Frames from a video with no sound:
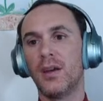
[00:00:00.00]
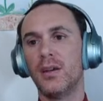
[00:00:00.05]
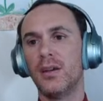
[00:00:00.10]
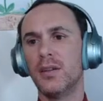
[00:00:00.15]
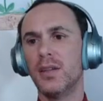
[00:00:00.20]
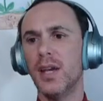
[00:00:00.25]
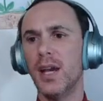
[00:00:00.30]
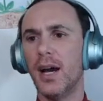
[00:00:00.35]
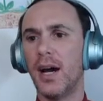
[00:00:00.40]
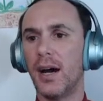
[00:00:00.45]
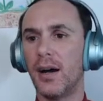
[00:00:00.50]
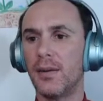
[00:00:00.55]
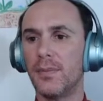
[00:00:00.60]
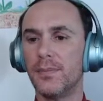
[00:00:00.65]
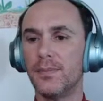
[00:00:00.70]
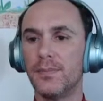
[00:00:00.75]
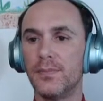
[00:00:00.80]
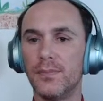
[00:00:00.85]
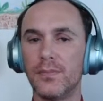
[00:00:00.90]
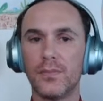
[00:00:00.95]
Yeah.
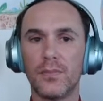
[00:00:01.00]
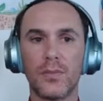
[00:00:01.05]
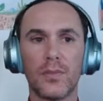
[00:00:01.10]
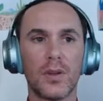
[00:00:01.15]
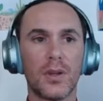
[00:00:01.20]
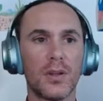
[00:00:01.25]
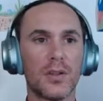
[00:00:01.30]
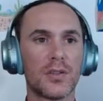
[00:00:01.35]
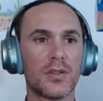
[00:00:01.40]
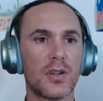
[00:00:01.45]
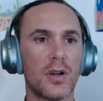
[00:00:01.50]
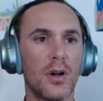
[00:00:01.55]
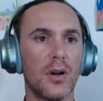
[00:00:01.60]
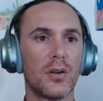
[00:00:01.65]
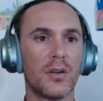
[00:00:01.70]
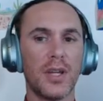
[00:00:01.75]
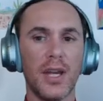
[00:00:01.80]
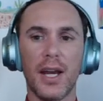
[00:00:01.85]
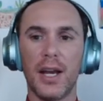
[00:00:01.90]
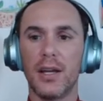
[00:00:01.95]
So
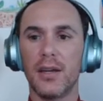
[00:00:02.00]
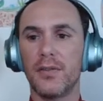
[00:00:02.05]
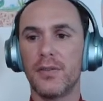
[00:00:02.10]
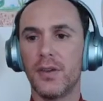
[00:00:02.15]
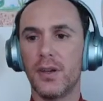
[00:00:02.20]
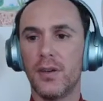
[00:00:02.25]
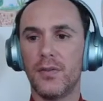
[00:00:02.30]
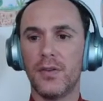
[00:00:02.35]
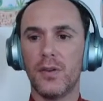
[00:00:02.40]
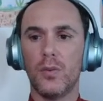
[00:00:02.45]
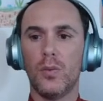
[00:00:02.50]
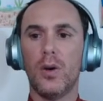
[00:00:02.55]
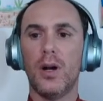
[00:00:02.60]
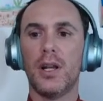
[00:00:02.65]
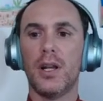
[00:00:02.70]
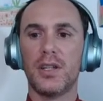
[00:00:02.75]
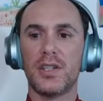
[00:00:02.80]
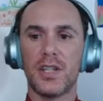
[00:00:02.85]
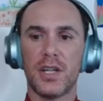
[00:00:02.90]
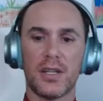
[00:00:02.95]
yeah, if you want
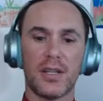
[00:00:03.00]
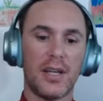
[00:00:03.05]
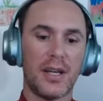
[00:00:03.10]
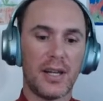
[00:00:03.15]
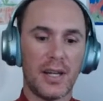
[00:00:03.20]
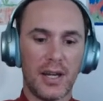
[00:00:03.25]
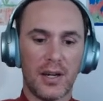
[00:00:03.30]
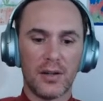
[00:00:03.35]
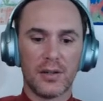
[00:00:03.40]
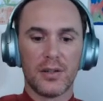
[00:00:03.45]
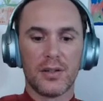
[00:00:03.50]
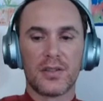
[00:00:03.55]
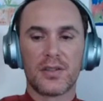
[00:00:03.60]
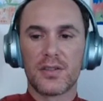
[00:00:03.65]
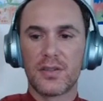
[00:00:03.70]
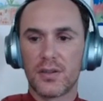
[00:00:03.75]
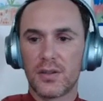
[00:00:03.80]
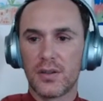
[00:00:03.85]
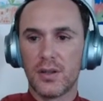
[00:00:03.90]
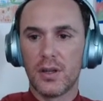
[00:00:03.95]
to check that out,
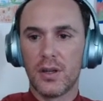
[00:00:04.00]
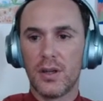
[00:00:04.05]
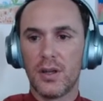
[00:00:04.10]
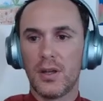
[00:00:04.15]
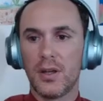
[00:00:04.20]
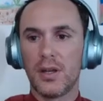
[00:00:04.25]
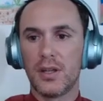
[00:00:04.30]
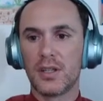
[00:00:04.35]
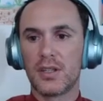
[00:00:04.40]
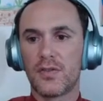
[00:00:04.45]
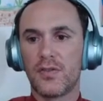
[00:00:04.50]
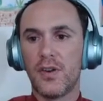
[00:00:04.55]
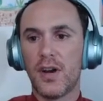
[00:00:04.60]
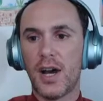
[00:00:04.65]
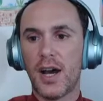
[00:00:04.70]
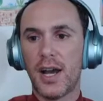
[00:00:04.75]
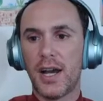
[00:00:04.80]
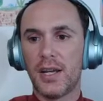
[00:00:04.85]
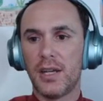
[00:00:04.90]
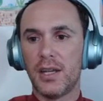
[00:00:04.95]
it's
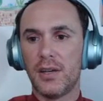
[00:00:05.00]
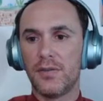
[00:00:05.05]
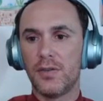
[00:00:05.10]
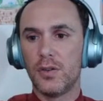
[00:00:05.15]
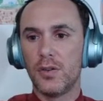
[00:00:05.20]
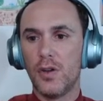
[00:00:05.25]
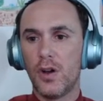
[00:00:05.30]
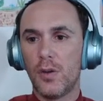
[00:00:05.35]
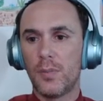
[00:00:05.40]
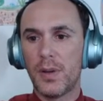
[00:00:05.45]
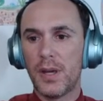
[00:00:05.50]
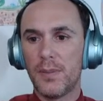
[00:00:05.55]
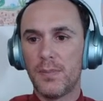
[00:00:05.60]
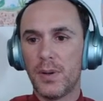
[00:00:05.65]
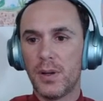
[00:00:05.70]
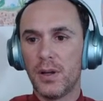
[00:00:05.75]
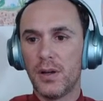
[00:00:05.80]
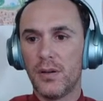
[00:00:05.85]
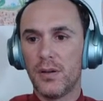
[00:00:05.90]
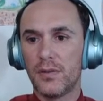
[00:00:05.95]
fine. If you know
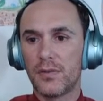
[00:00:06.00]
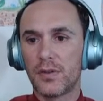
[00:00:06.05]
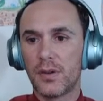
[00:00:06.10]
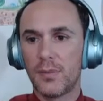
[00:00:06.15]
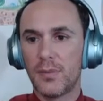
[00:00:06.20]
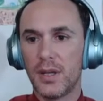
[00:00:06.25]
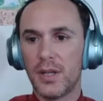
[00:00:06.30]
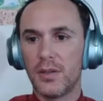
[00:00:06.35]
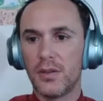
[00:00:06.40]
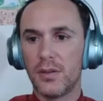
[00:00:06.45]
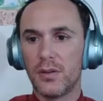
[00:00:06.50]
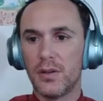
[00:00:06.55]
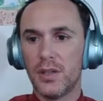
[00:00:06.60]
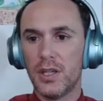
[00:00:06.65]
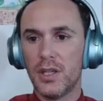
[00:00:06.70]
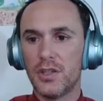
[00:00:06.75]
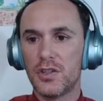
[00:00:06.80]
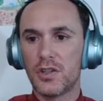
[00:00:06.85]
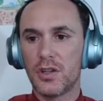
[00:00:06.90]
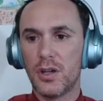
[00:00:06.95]
people from
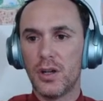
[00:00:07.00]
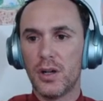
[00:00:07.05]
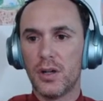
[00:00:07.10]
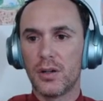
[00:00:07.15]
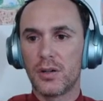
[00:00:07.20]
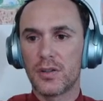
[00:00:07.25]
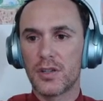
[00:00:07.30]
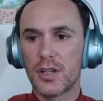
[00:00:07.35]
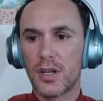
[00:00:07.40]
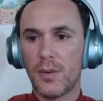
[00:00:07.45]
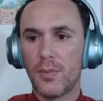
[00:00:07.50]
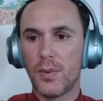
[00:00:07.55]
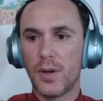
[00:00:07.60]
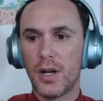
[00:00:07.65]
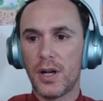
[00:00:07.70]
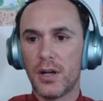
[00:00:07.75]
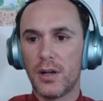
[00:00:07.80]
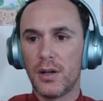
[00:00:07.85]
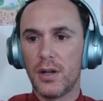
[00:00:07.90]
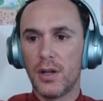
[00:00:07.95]
Indonesia or
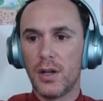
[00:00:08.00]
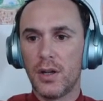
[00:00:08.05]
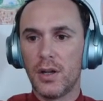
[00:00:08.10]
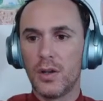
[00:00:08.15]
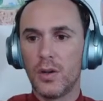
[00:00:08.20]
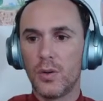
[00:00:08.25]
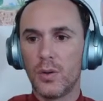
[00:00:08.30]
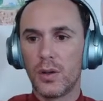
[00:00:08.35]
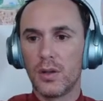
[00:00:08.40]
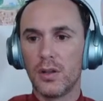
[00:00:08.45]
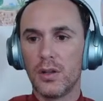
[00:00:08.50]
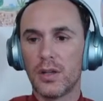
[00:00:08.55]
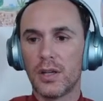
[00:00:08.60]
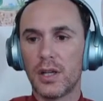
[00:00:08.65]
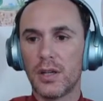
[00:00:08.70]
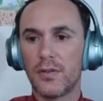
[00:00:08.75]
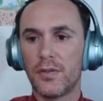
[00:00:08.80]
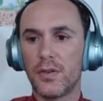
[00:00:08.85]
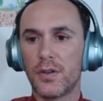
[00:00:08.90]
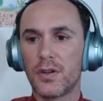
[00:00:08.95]
somewhere who are looking
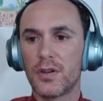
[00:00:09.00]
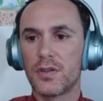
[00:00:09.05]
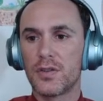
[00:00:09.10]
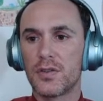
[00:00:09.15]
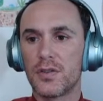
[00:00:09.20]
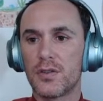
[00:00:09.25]
for